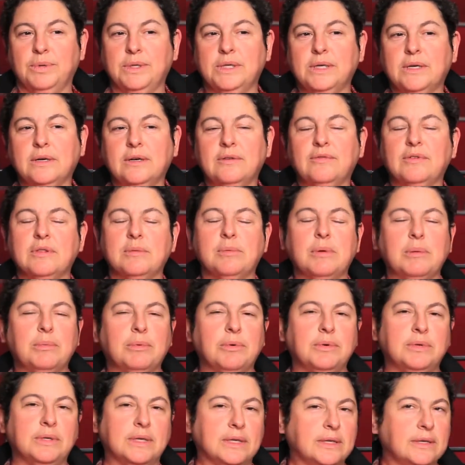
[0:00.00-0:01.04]
particularly for the
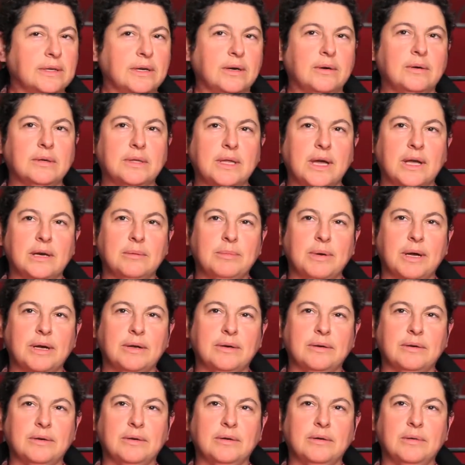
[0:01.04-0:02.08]
people who didn't know a lot
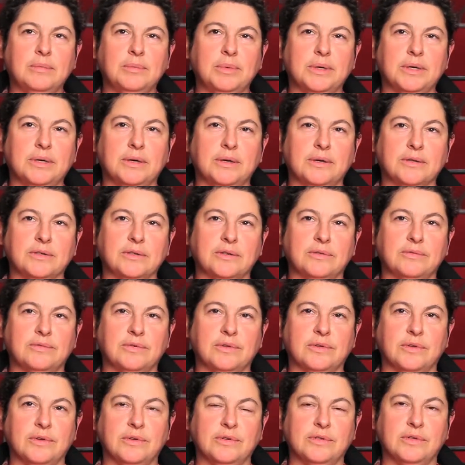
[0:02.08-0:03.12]
about her, but also
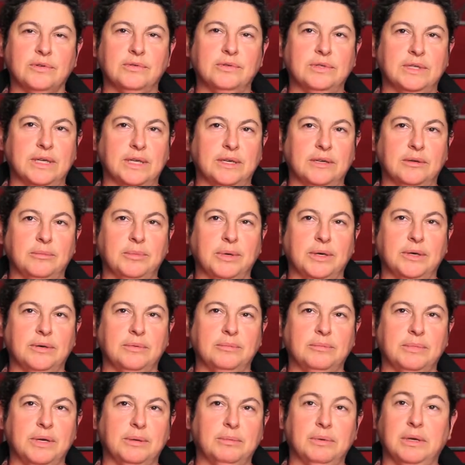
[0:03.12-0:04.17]
for those who did, but
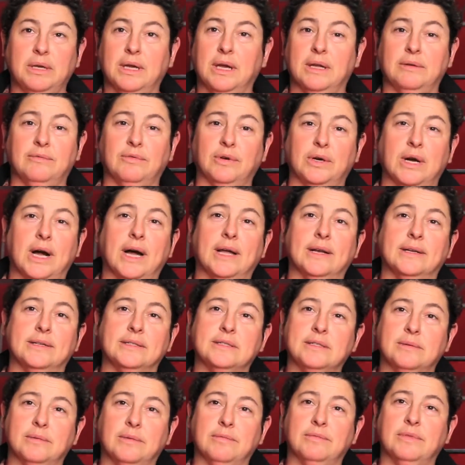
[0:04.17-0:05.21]
who maybe had
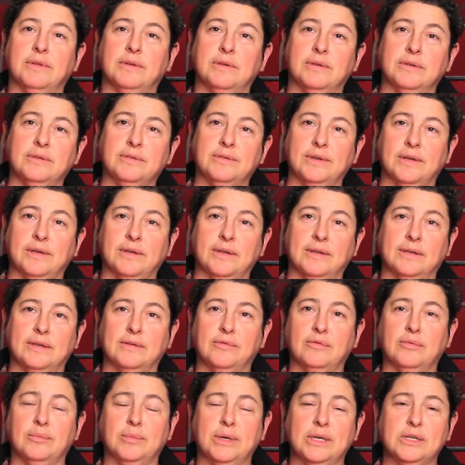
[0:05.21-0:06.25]
forgotten some of the salient
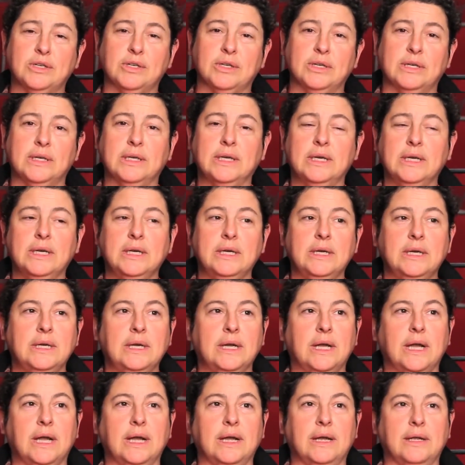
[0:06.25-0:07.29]
information.
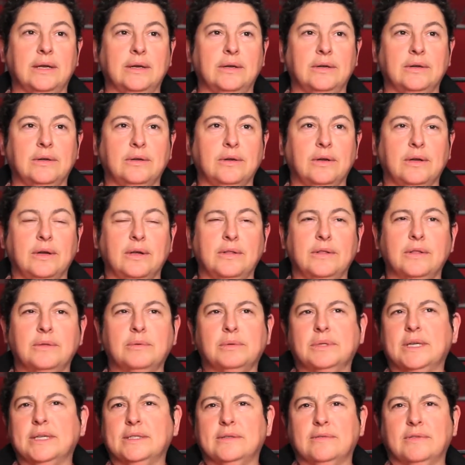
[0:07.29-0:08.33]
And then
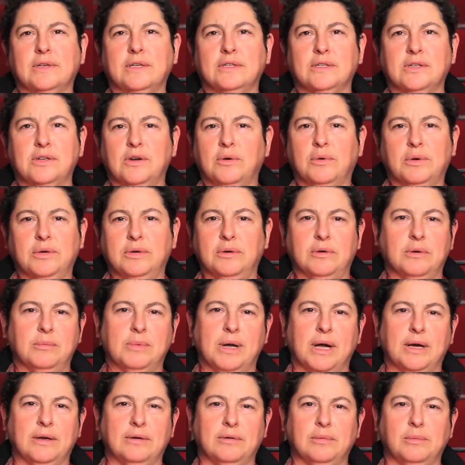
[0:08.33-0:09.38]
there were lots of things that no one knew
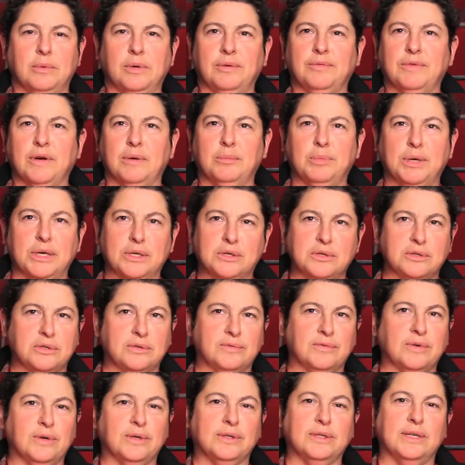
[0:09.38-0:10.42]
about her. We found pictures
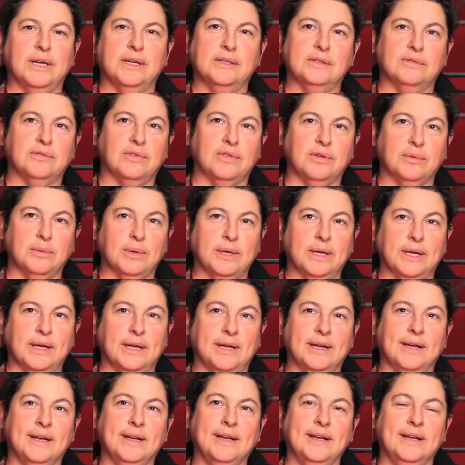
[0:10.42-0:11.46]
of her at the age of
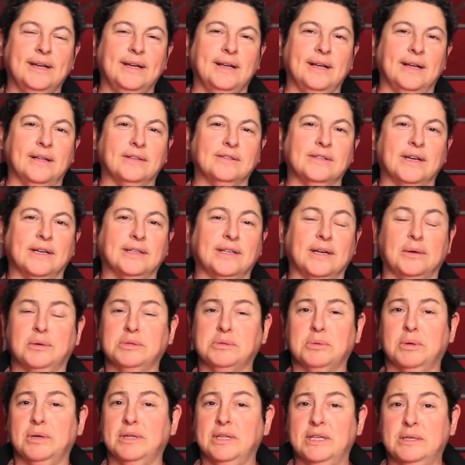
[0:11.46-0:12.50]
3. And Sontag
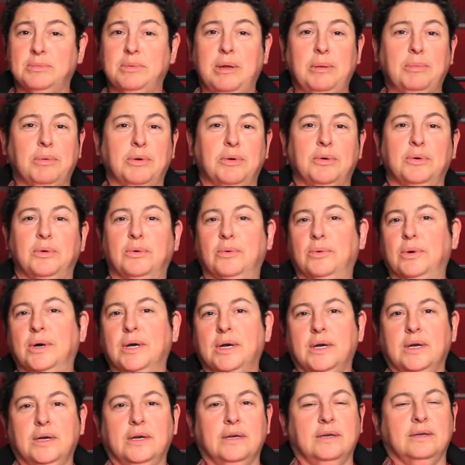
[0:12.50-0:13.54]
was one of these people who,
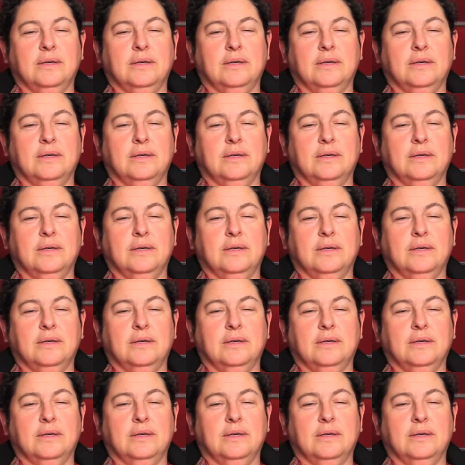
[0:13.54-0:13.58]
